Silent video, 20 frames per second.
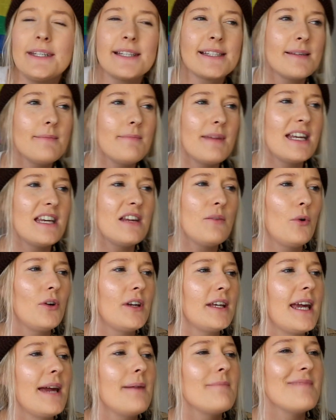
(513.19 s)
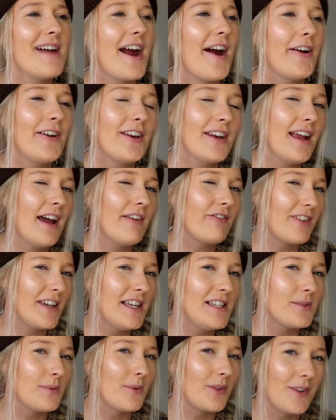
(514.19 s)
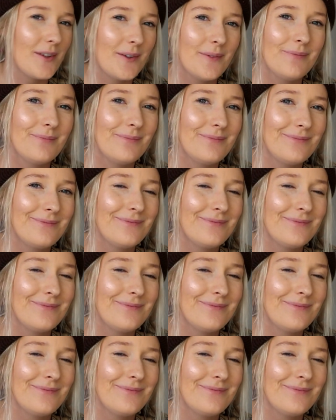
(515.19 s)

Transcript: Doesn't mean you want to get married and have kids with them.